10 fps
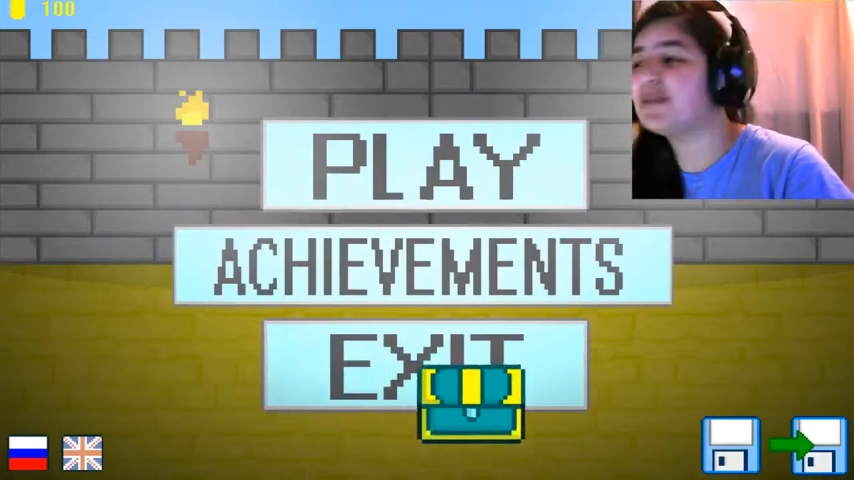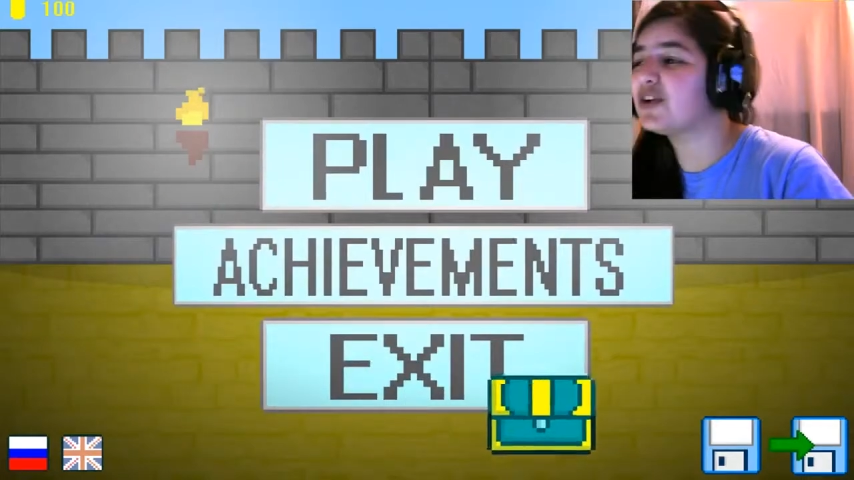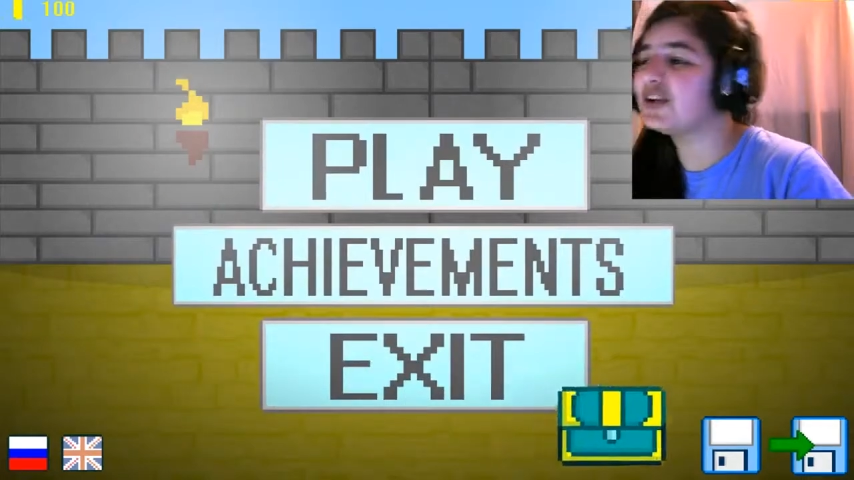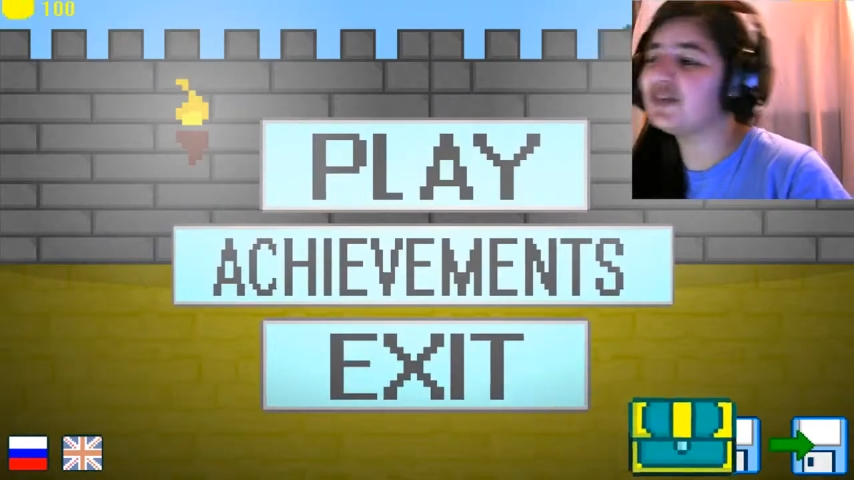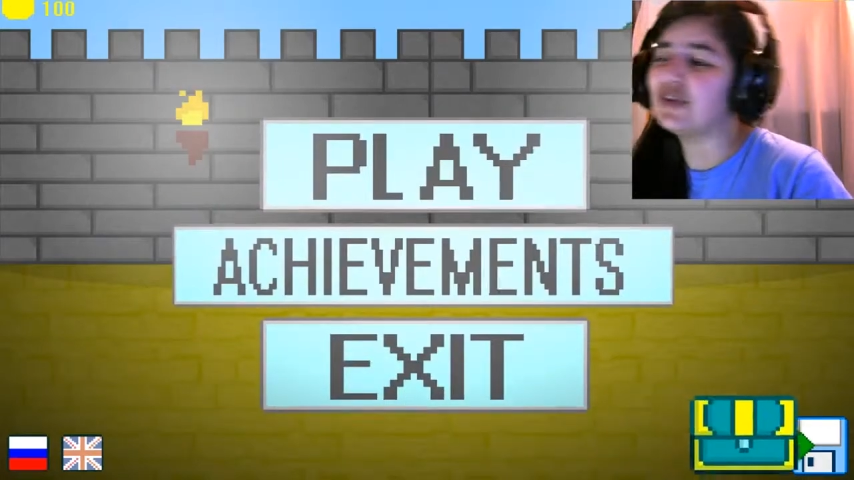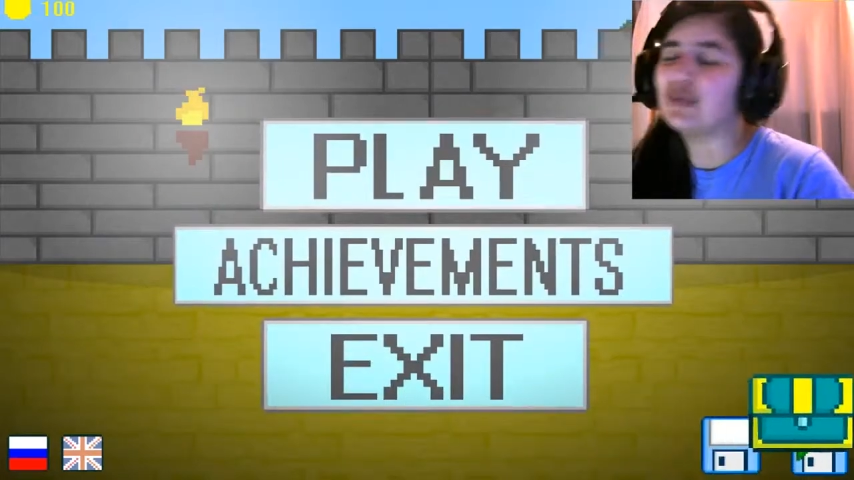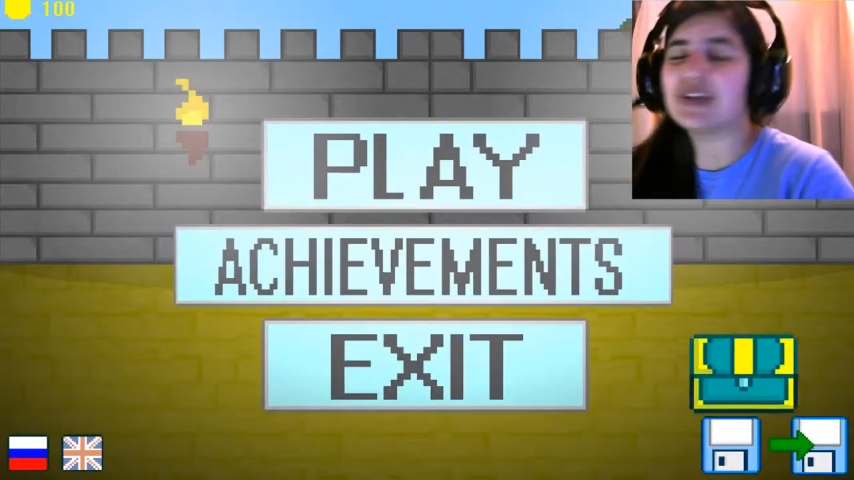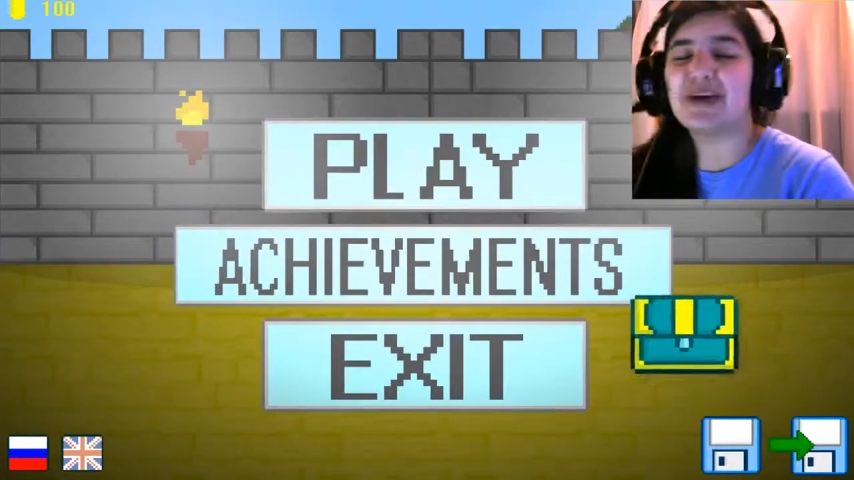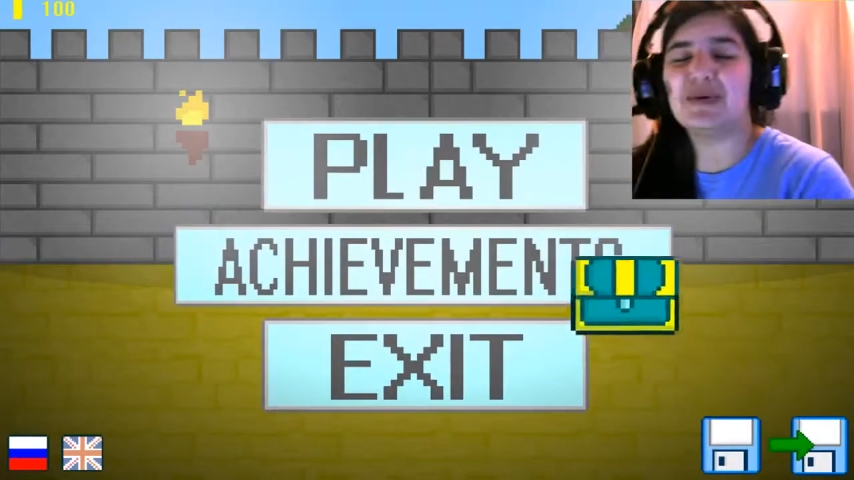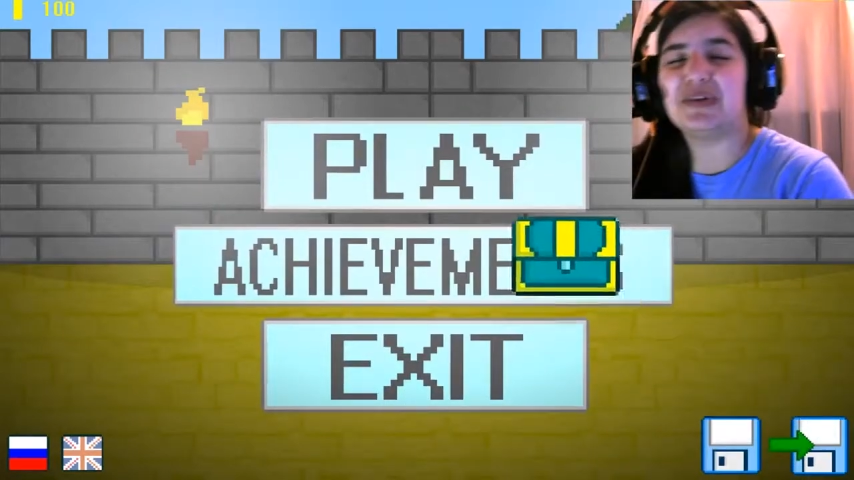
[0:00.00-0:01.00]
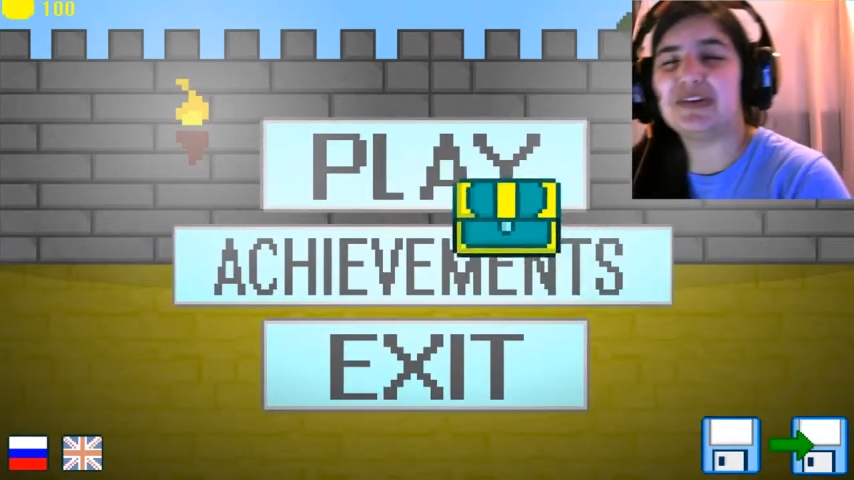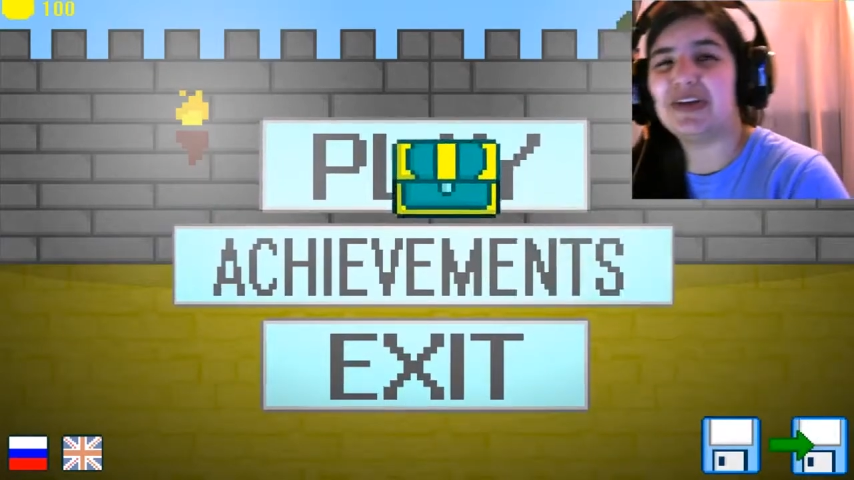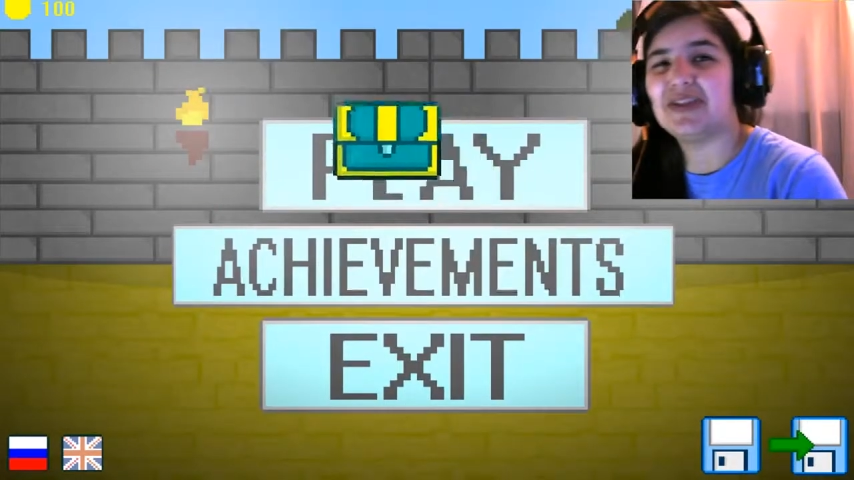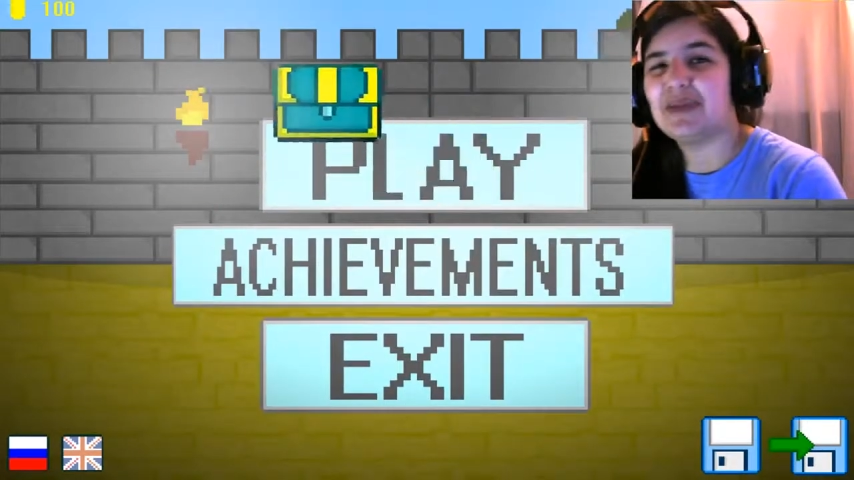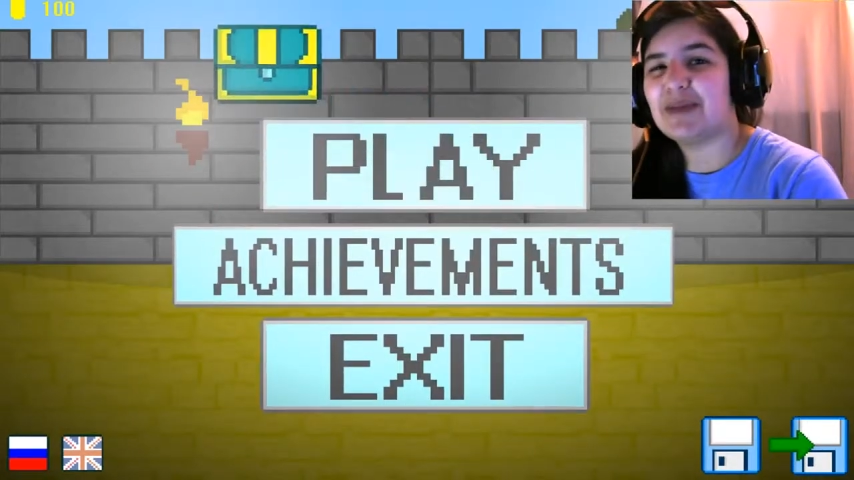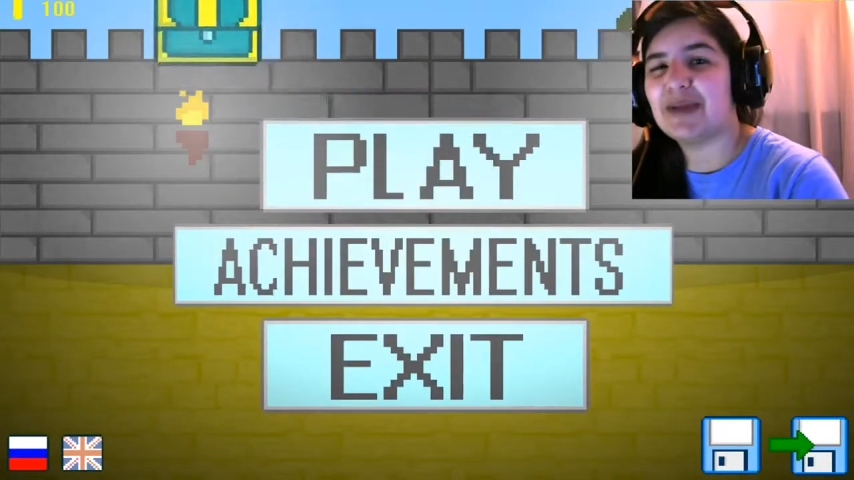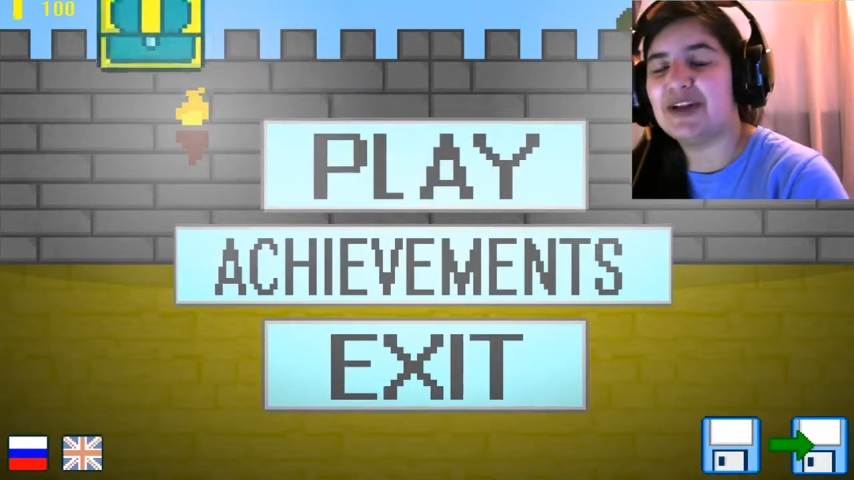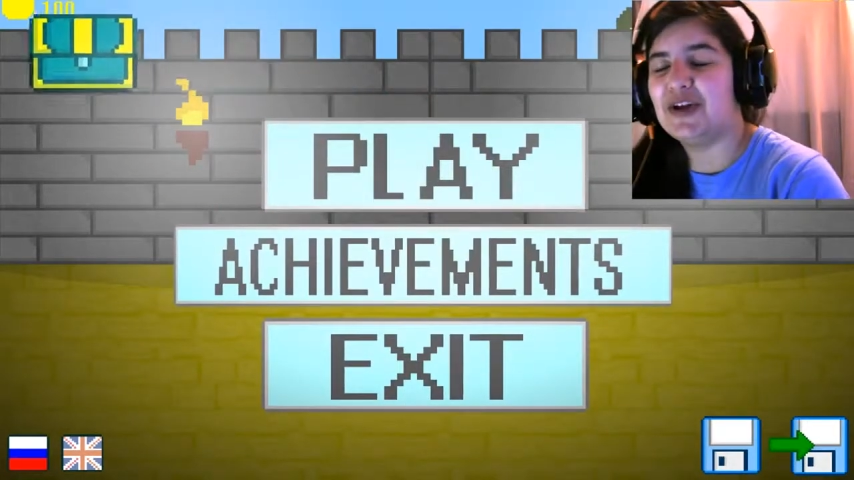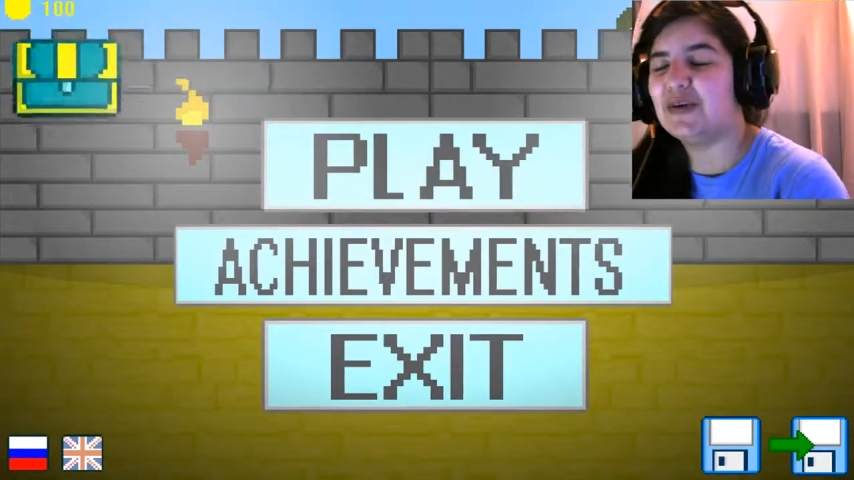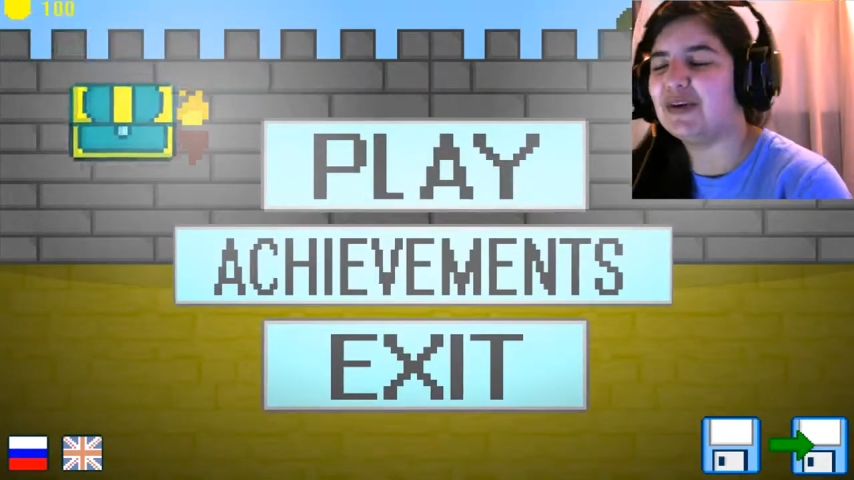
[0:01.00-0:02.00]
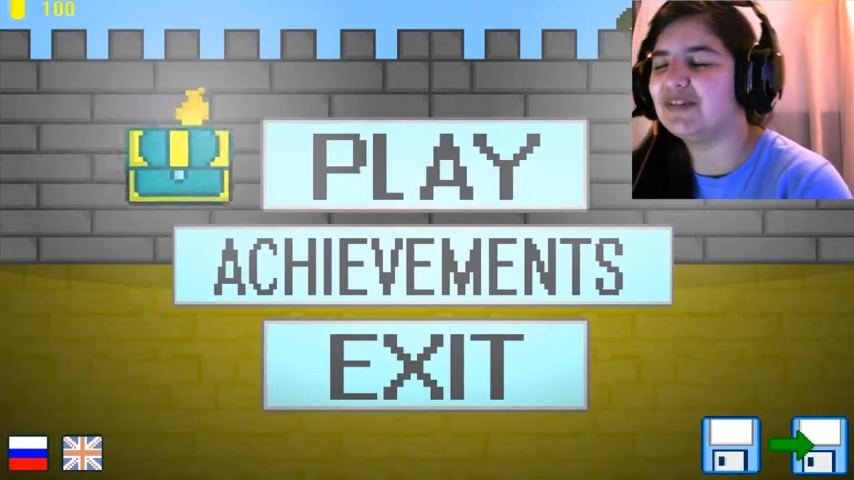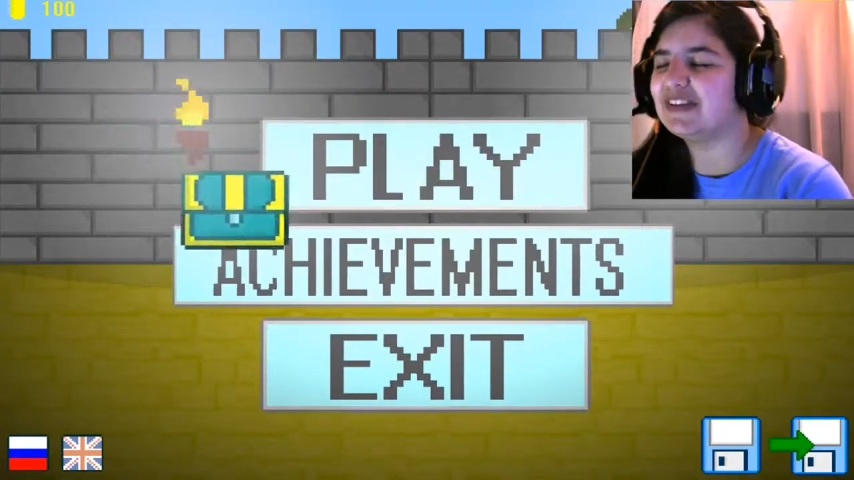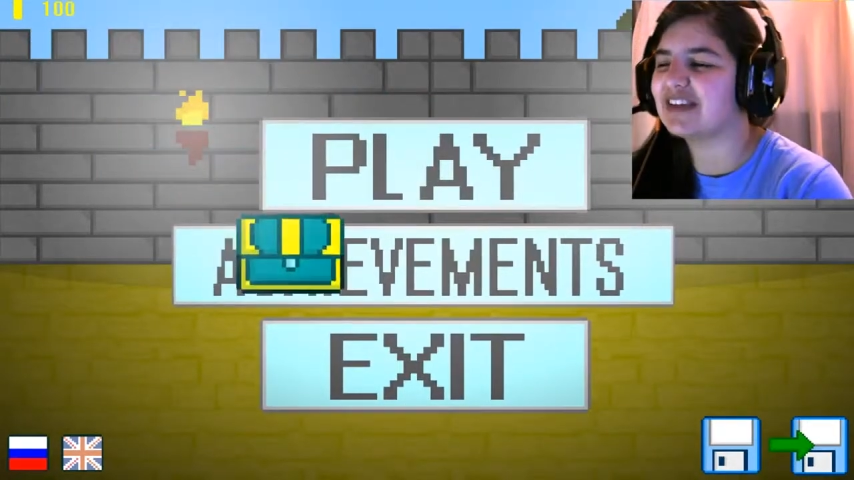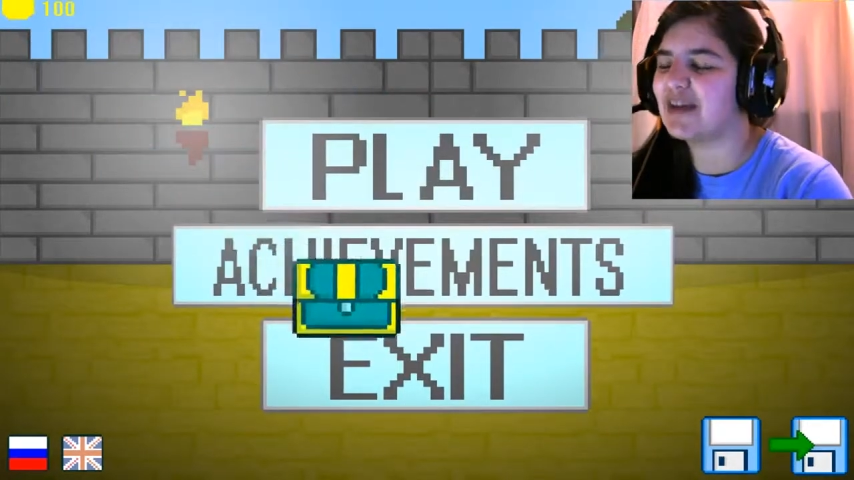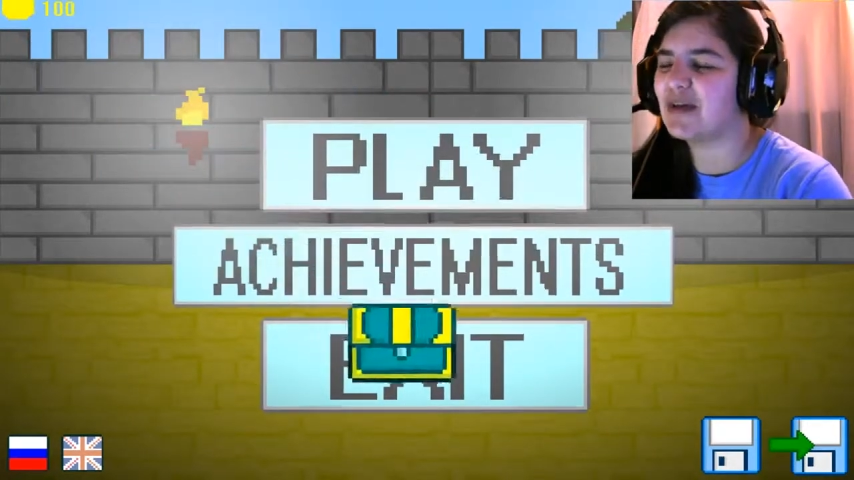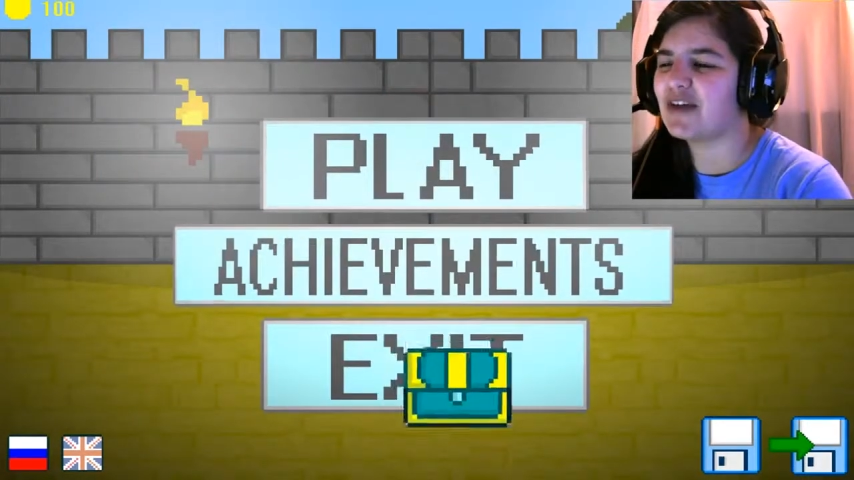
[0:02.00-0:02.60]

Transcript: There is no sound on the main menu of this game.